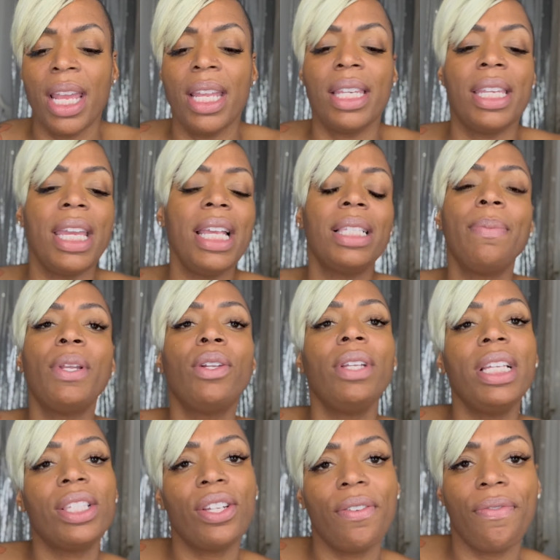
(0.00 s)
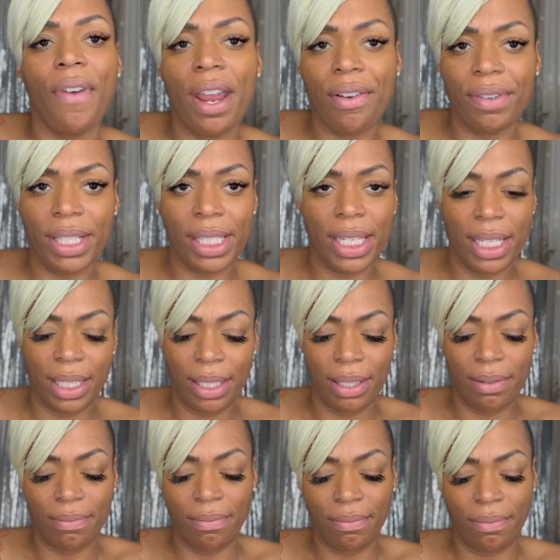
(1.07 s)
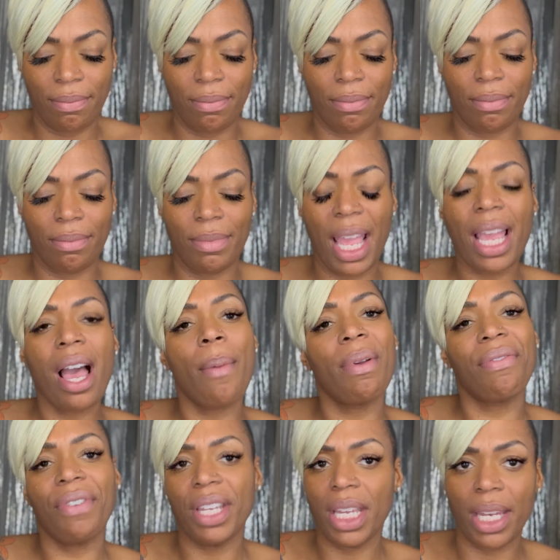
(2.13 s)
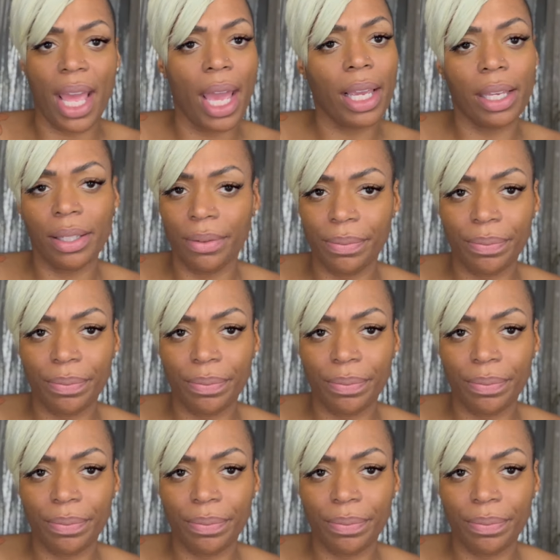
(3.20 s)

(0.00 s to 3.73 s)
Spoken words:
These Middle Eastern fragrances, they coming for your neck.